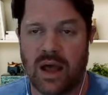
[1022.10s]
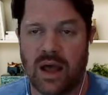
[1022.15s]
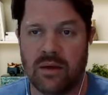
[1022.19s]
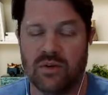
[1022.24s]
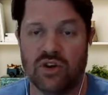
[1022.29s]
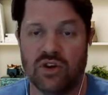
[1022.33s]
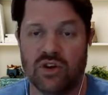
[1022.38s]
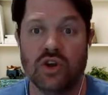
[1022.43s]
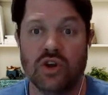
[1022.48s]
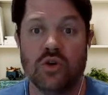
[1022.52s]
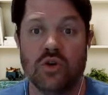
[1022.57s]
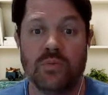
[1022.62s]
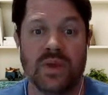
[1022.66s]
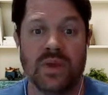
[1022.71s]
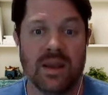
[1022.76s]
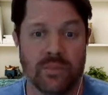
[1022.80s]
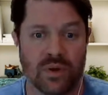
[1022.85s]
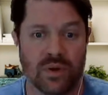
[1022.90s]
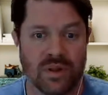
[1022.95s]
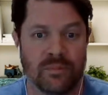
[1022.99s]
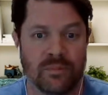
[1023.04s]
new
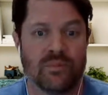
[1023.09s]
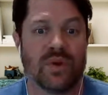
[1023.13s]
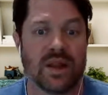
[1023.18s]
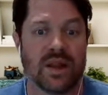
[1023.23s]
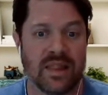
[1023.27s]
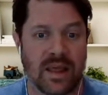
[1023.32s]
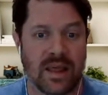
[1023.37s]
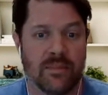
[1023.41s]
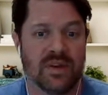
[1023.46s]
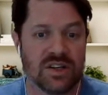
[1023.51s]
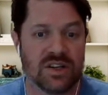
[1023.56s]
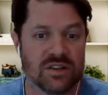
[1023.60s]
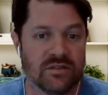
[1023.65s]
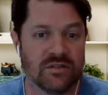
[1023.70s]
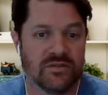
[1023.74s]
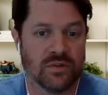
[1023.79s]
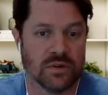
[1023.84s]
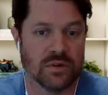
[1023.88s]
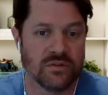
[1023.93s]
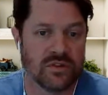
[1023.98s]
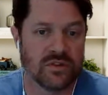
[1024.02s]
people and bring them into the
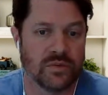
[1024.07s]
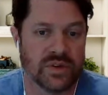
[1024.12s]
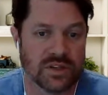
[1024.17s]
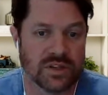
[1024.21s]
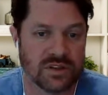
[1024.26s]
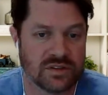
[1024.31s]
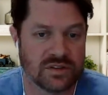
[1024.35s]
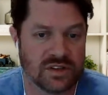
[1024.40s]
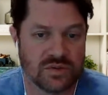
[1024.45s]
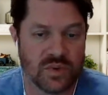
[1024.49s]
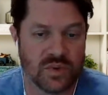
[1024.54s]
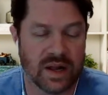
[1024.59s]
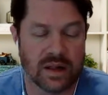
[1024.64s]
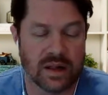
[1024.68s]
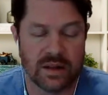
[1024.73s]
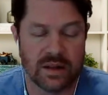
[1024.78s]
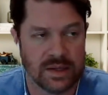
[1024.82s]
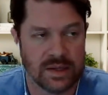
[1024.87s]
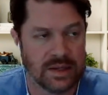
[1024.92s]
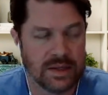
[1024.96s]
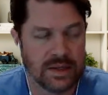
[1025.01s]
fold for realtors as
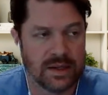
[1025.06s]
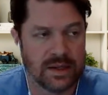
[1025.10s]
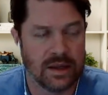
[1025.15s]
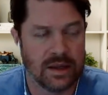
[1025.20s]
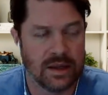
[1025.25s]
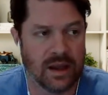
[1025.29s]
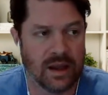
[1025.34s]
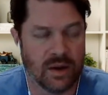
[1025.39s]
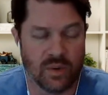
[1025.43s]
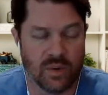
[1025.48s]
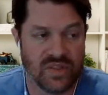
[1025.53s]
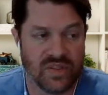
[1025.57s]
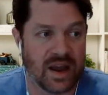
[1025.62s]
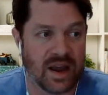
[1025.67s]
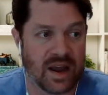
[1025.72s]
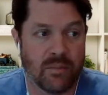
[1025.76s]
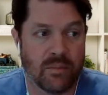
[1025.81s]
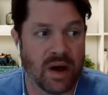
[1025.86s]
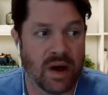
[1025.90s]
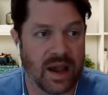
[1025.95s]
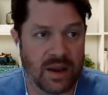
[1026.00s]
well. With that
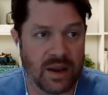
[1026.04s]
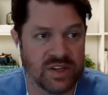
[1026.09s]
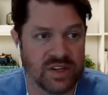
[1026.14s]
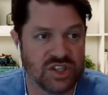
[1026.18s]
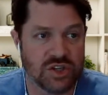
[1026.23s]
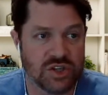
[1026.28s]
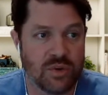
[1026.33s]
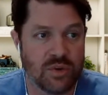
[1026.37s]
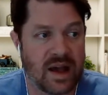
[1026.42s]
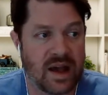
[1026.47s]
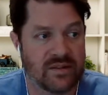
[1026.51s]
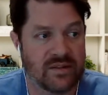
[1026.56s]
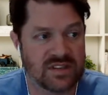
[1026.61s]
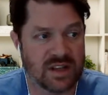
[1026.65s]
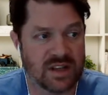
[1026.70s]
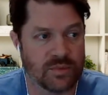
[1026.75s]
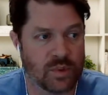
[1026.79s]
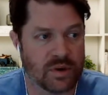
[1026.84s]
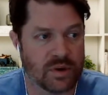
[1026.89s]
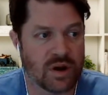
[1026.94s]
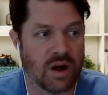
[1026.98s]
in mind, we do have
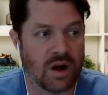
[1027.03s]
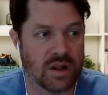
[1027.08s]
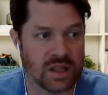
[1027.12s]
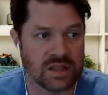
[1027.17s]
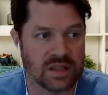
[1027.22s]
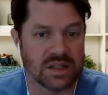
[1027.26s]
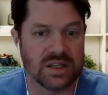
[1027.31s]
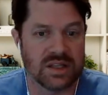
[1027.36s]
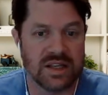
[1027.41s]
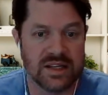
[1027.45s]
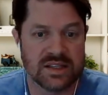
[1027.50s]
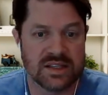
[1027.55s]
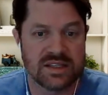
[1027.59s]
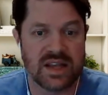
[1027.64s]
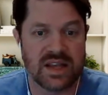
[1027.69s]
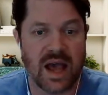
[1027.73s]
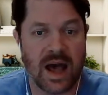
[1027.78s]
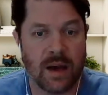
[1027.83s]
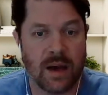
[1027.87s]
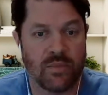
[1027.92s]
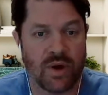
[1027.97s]
something we're calling the leads
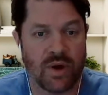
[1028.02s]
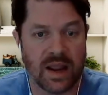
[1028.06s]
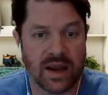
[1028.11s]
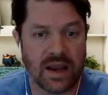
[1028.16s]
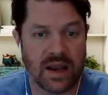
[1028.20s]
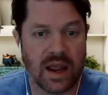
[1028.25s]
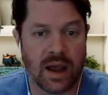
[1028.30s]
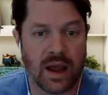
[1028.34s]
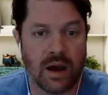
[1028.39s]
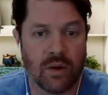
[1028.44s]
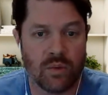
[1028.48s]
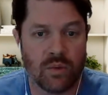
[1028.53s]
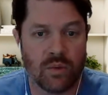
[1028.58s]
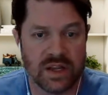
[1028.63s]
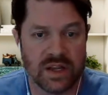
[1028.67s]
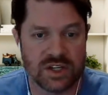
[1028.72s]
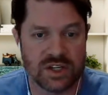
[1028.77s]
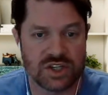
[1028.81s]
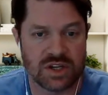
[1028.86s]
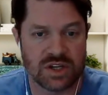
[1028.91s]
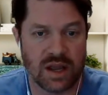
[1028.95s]
tab right now,
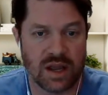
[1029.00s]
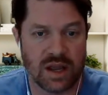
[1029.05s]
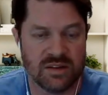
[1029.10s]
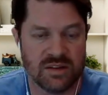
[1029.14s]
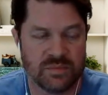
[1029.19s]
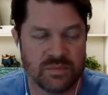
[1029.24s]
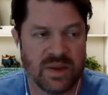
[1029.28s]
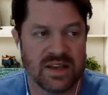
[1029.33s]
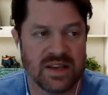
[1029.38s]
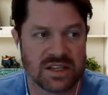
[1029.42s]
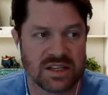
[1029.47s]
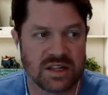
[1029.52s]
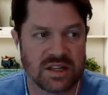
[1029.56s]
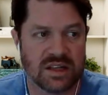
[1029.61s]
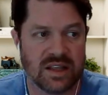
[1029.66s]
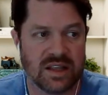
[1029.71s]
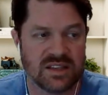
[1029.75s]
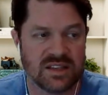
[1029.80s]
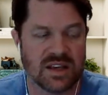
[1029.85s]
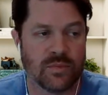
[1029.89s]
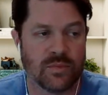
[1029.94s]
which is
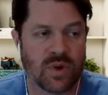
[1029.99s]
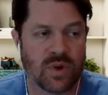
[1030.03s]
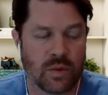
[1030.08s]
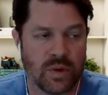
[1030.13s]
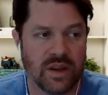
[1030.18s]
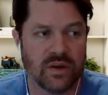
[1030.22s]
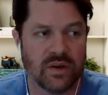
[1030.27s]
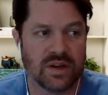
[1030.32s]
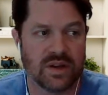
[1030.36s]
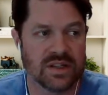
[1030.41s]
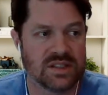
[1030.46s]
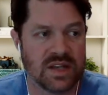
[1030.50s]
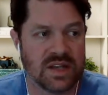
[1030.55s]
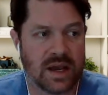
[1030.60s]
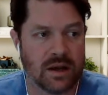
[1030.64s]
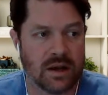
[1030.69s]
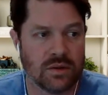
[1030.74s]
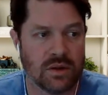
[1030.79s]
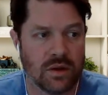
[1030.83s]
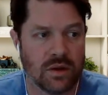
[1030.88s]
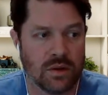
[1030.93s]
basically somewhere where you can
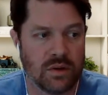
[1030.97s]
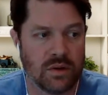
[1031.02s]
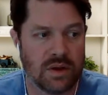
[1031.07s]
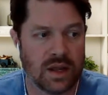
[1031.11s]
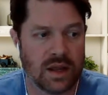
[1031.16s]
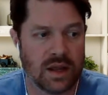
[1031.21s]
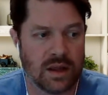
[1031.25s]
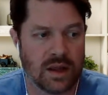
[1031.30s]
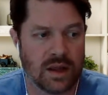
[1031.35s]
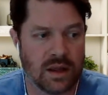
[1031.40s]
download a